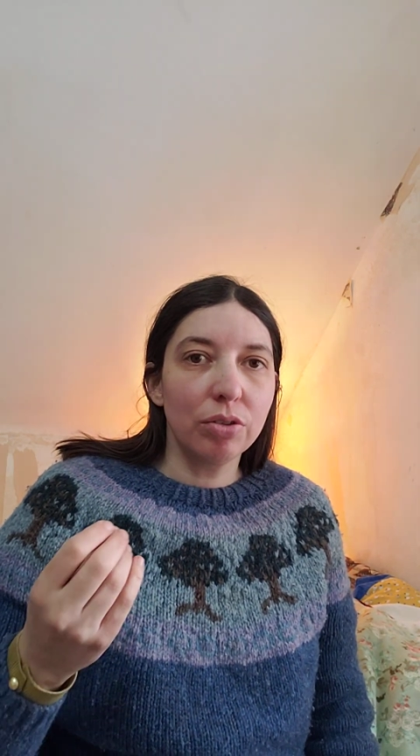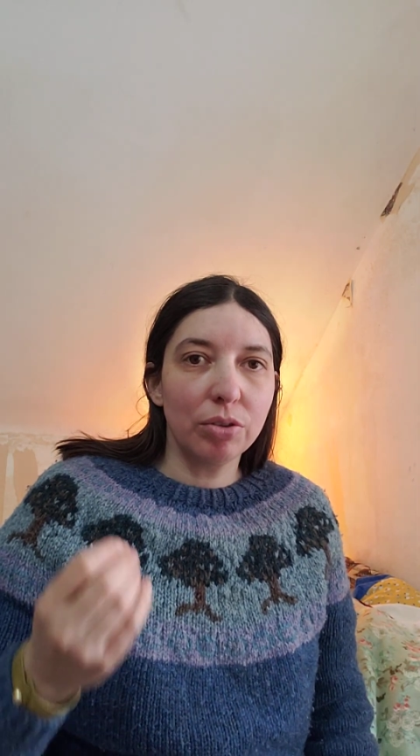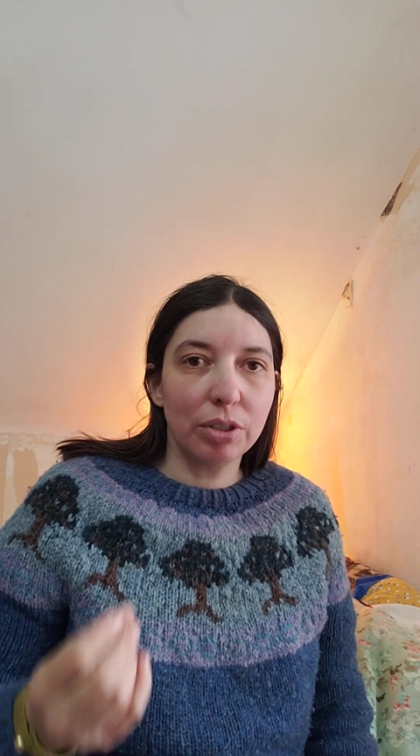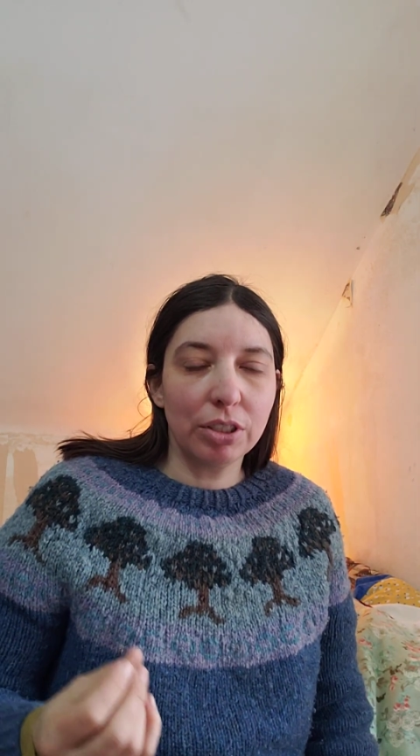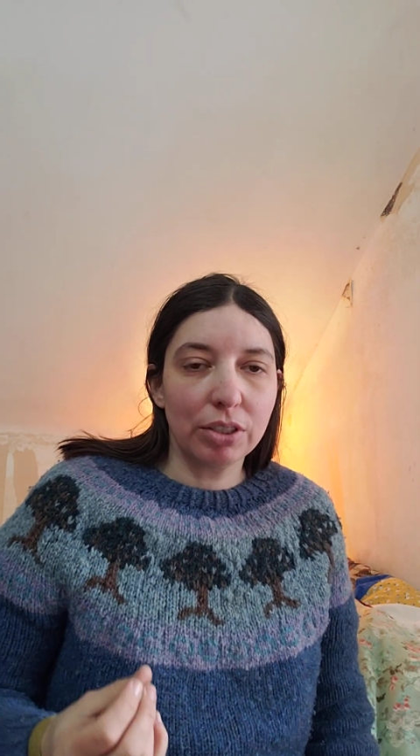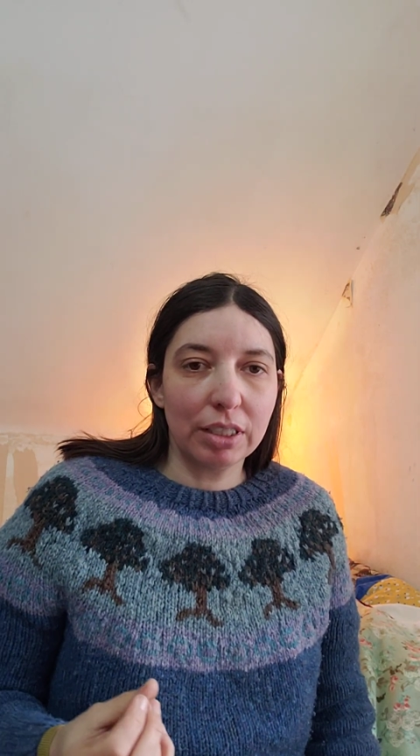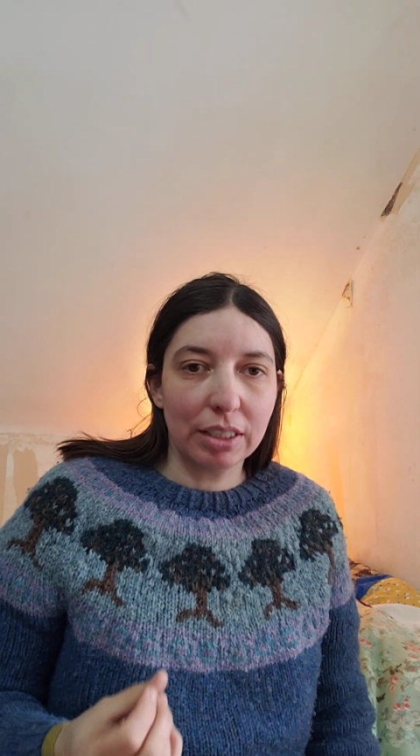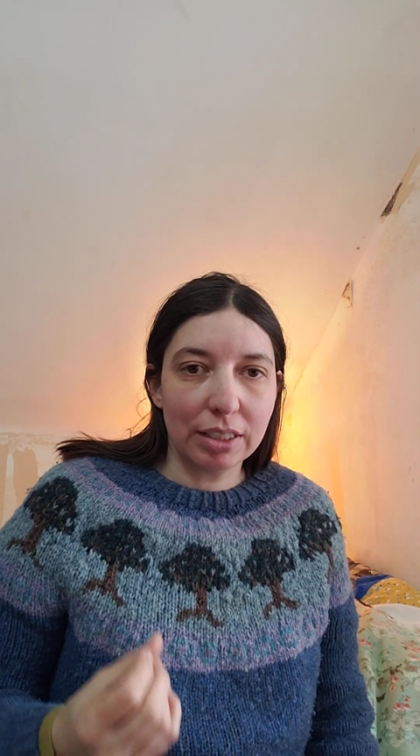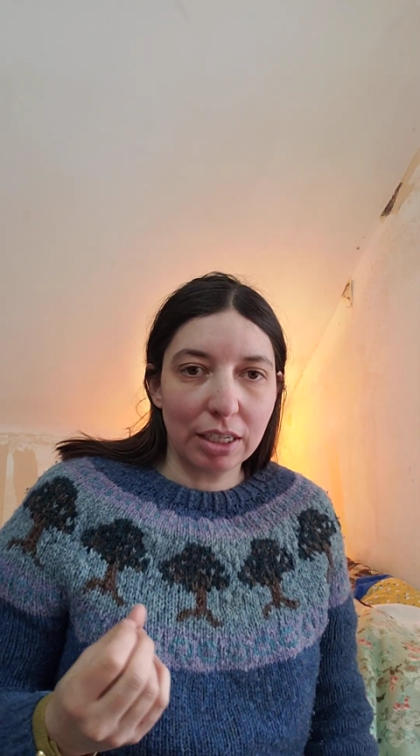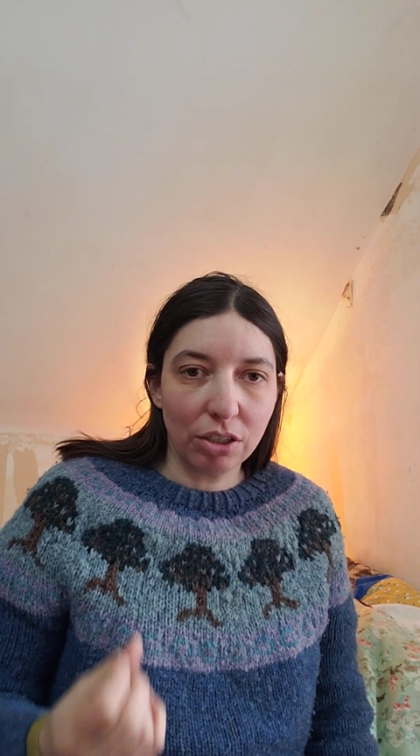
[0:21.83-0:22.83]
doing those
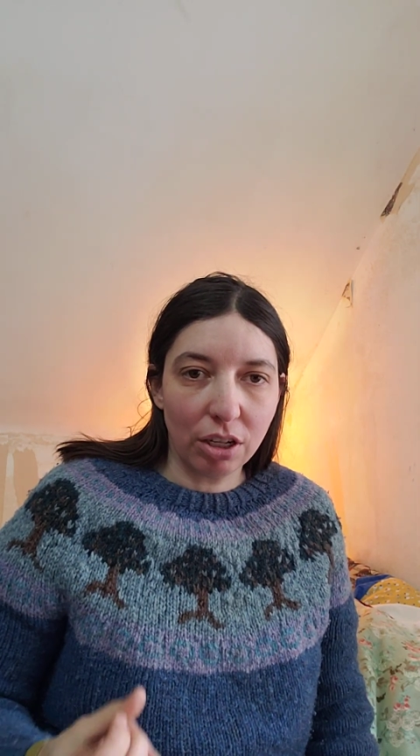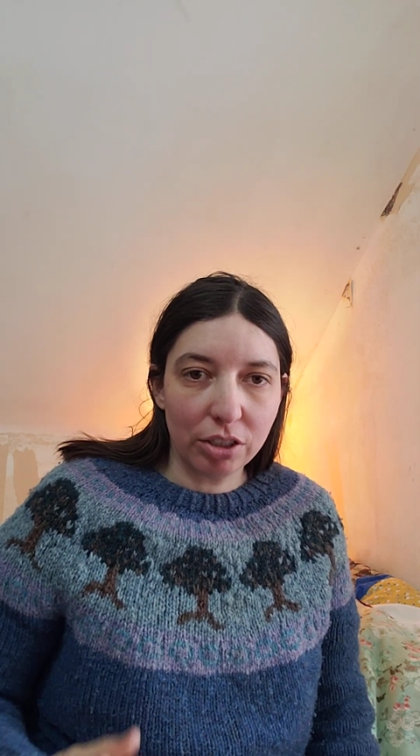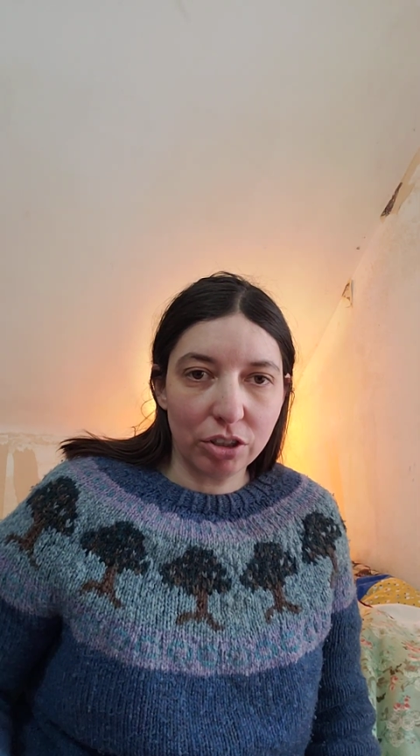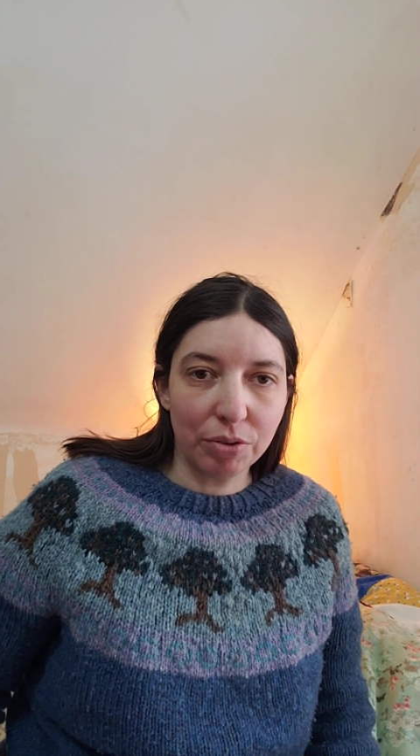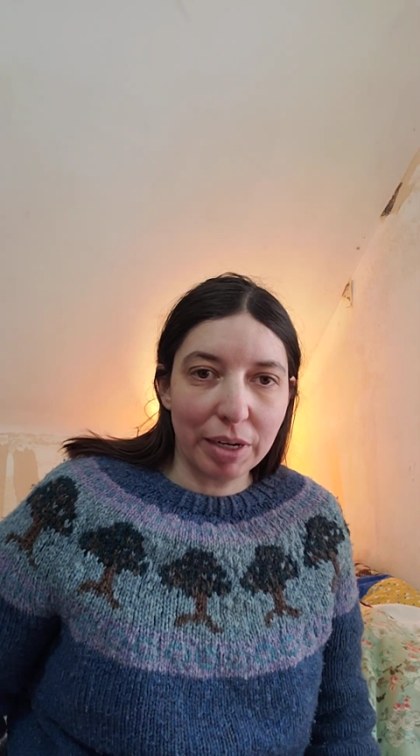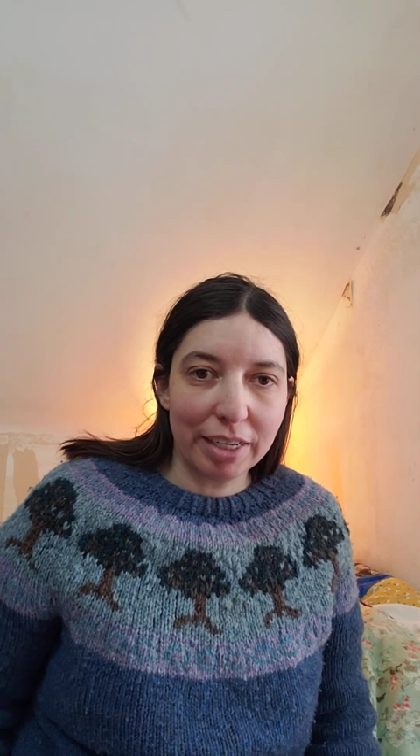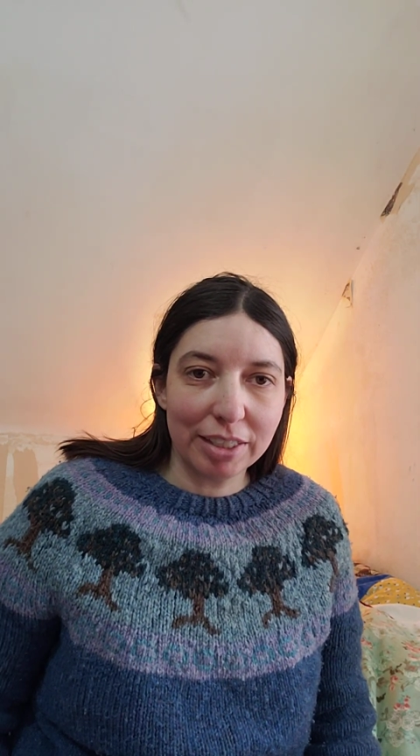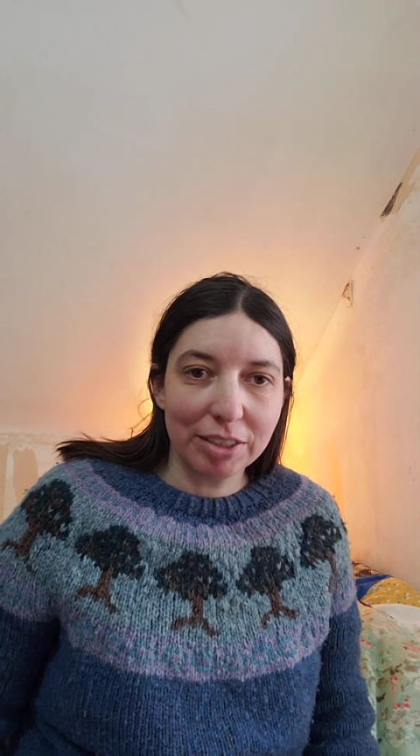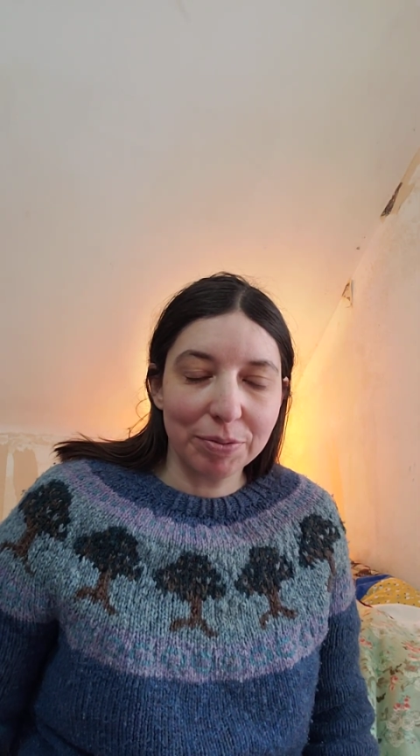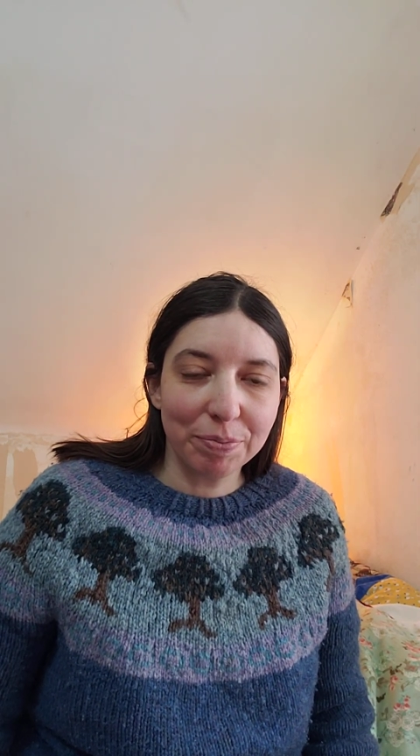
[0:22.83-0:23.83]
things
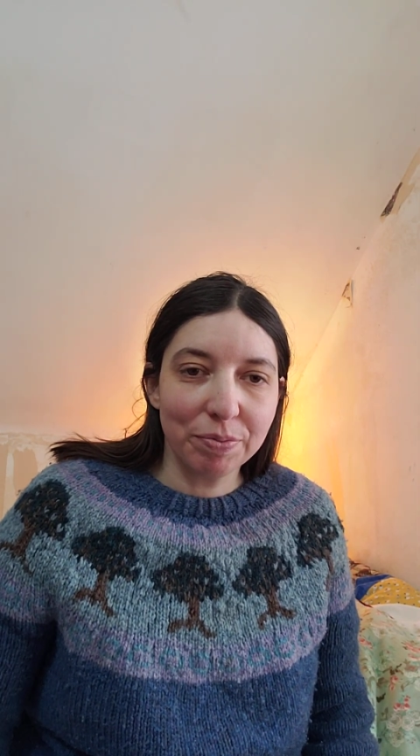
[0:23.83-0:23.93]
technology-wise.